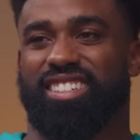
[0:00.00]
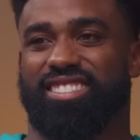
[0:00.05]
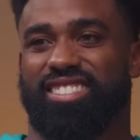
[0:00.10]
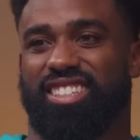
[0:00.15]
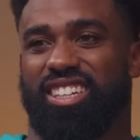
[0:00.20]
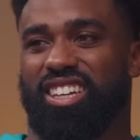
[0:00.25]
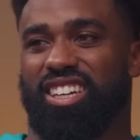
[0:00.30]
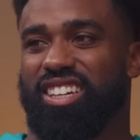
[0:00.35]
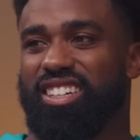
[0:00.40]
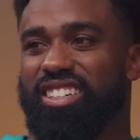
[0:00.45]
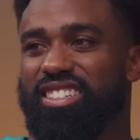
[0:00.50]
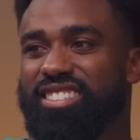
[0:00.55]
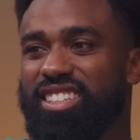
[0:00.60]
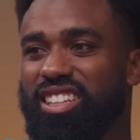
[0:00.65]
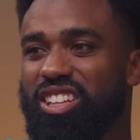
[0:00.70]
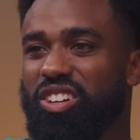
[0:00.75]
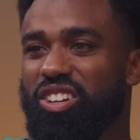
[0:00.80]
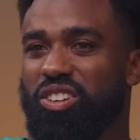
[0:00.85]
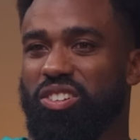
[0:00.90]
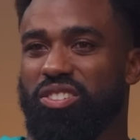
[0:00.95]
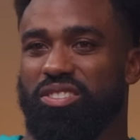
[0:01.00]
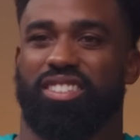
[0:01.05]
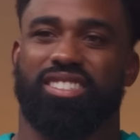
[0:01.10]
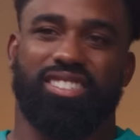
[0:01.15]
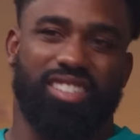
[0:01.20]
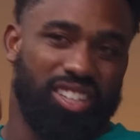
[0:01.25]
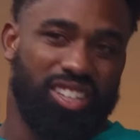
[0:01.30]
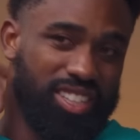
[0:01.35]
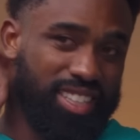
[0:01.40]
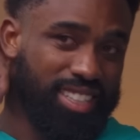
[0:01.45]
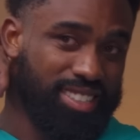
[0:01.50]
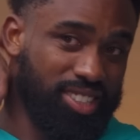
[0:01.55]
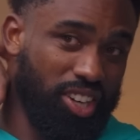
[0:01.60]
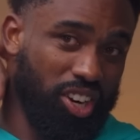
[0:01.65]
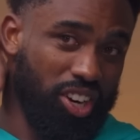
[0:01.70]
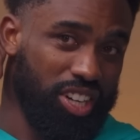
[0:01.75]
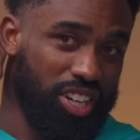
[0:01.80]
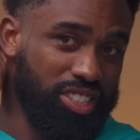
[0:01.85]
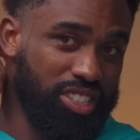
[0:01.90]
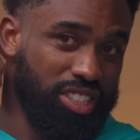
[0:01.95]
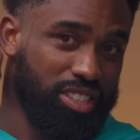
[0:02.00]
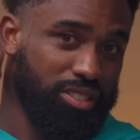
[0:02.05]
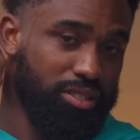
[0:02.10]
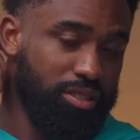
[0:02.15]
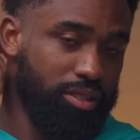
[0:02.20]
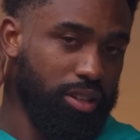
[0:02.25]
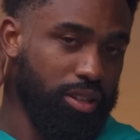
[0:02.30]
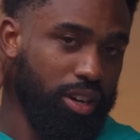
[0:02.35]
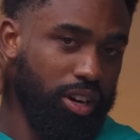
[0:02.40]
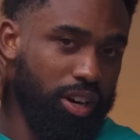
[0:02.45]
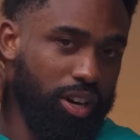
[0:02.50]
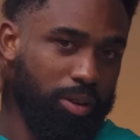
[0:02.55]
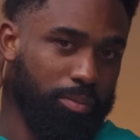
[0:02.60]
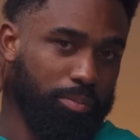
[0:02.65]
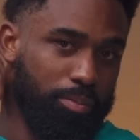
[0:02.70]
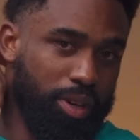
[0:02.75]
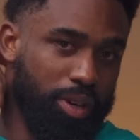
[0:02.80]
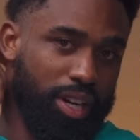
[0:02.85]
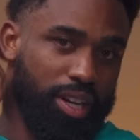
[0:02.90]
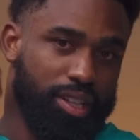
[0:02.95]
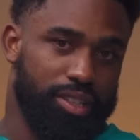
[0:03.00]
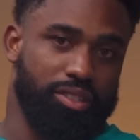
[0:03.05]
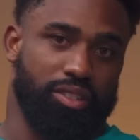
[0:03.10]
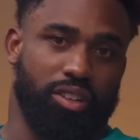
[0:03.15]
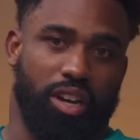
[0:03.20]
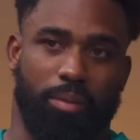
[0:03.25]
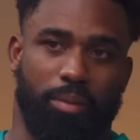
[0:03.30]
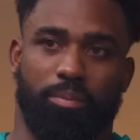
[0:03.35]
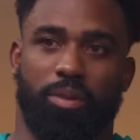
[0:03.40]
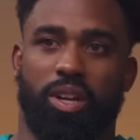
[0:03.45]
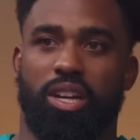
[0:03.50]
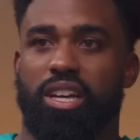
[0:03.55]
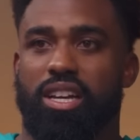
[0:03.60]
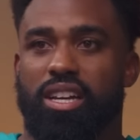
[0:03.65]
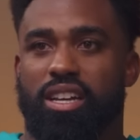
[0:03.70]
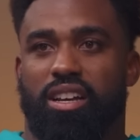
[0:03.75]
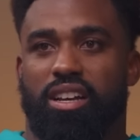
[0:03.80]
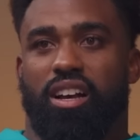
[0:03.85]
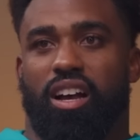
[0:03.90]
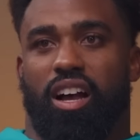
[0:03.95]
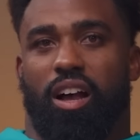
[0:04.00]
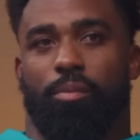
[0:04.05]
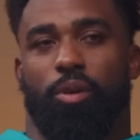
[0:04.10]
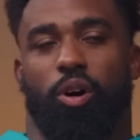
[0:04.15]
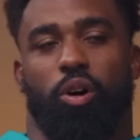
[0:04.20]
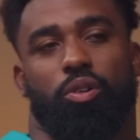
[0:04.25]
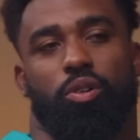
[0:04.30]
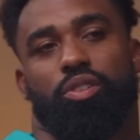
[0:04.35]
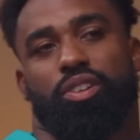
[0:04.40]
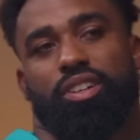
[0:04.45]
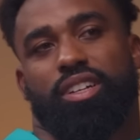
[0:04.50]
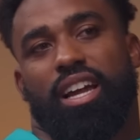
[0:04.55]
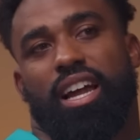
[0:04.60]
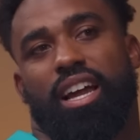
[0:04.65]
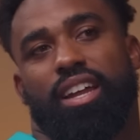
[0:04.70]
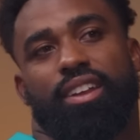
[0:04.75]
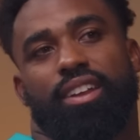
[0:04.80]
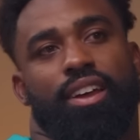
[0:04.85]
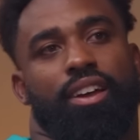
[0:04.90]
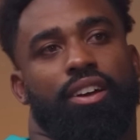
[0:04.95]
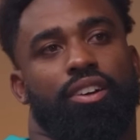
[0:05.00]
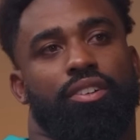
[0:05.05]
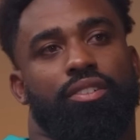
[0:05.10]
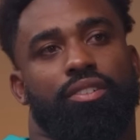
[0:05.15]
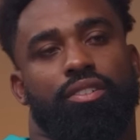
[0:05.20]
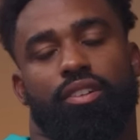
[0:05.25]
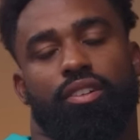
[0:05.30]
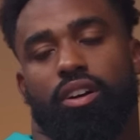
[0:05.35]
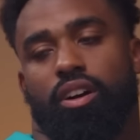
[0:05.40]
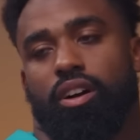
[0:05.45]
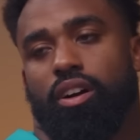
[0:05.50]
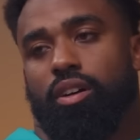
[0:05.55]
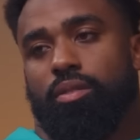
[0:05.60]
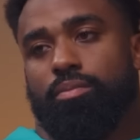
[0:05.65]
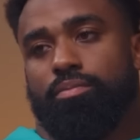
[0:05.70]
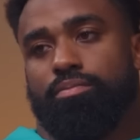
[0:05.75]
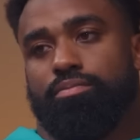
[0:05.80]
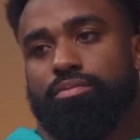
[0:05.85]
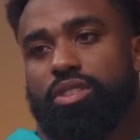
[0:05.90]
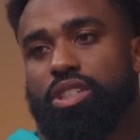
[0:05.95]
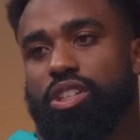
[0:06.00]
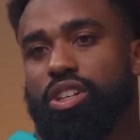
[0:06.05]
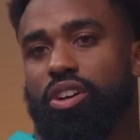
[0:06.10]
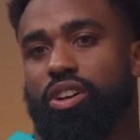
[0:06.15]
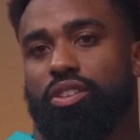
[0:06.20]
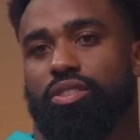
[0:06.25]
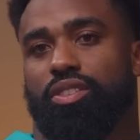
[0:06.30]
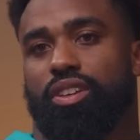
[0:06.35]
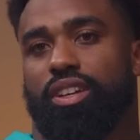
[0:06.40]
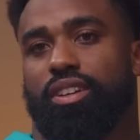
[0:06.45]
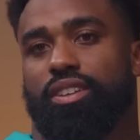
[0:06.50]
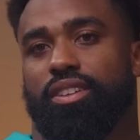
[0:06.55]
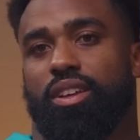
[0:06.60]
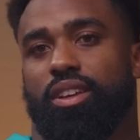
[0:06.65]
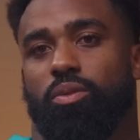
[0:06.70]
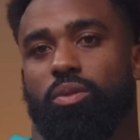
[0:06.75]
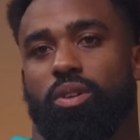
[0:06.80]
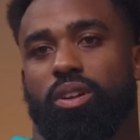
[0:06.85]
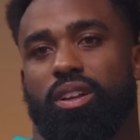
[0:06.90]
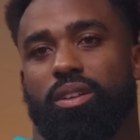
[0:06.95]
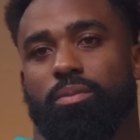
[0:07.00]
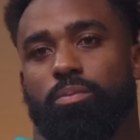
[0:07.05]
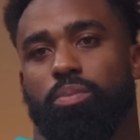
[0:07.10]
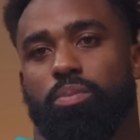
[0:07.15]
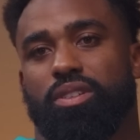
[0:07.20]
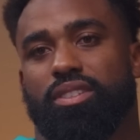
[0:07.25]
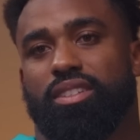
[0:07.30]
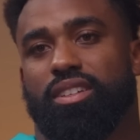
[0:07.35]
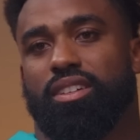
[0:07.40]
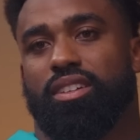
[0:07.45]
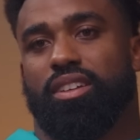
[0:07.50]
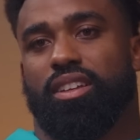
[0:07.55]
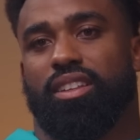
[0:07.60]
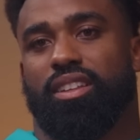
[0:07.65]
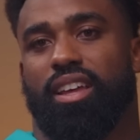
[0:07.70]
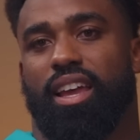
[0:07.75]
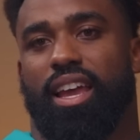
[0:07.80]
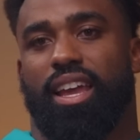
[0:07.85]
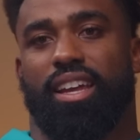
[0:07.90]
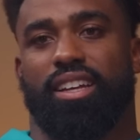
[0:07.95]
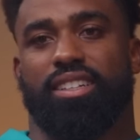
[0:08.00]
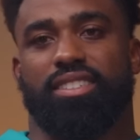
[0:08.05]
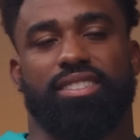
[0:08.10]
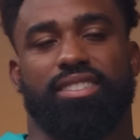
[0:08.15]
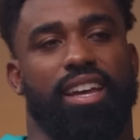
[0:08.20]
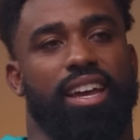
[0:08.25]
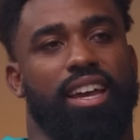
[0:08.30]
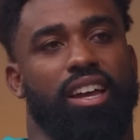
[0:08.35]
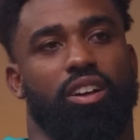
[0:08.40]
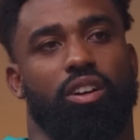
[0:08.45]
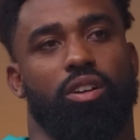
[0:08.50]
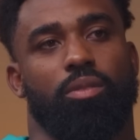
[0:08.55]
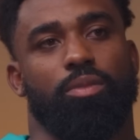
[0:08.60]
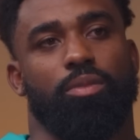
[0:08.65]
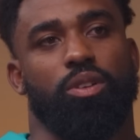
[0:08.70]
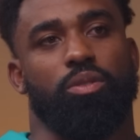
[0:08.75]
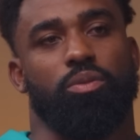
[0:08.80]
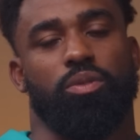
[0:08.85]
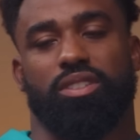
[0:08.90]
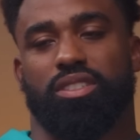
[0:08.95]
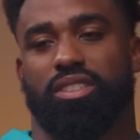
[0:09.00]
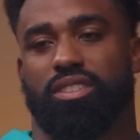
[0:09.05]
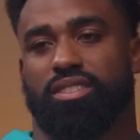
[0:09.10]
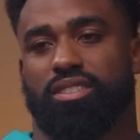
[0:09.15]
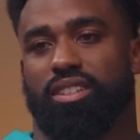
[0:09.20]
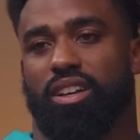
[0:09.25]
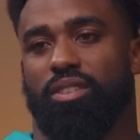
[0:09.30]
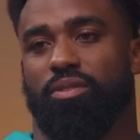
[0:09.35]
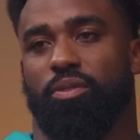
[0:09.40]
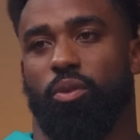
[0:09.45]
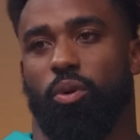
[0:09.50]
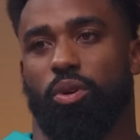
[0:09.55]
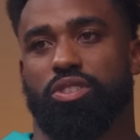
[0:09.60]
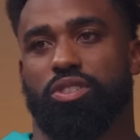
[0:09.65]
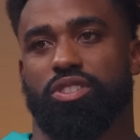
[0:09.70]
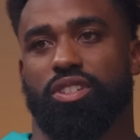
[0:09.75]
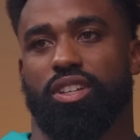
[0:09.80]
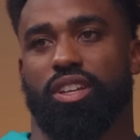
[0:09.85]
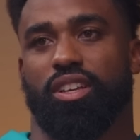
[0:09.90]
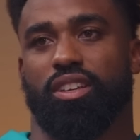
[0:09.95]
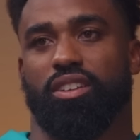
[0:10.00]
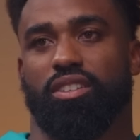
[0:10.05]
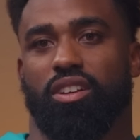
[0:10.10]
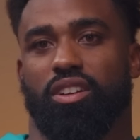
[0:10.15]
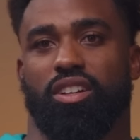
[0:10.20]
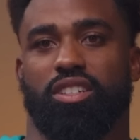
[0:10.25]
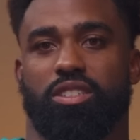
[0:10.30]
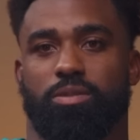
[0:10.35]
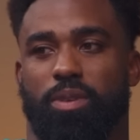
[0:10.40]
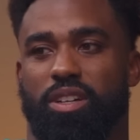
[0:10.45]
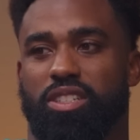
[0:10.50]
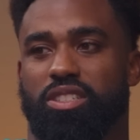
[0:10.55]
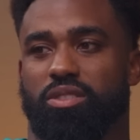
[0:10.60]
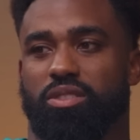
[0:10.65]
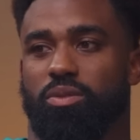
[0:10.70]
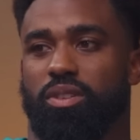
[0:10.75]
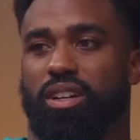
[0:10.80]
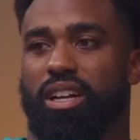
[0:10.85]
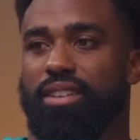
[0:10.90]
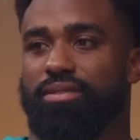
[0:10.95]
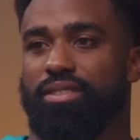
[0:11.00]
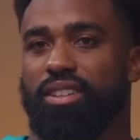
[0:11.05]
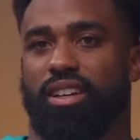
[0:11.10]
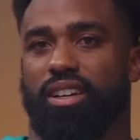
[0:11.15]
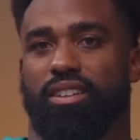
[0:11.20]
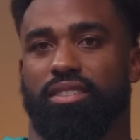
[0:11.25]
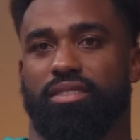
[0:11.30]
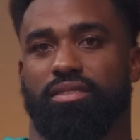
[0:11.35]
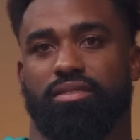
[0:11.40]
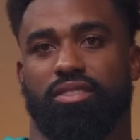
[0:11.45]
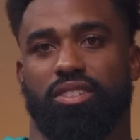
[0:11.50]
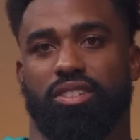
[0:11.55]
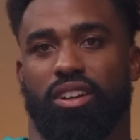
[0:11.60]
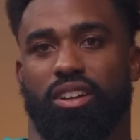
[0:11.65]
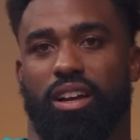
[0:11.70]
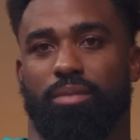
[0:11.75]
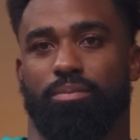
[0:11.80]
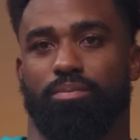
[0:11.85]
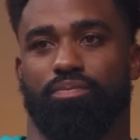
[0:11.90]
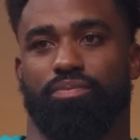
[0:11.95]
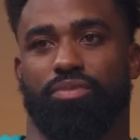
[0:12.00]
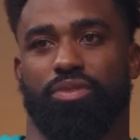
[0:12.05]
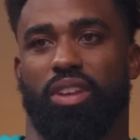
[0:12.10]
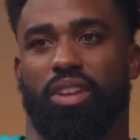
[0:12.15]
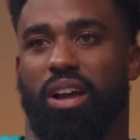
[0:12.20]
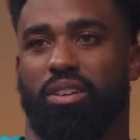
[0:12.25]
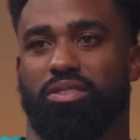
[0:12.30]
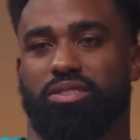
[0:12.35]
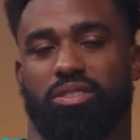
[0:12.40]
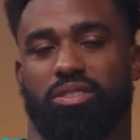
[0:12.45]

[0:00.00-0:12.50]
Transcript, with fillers: it's a little discouraging, but I'm an older guy now. They want to put the age tag on me, which is unfortunate, especially what I've done. I was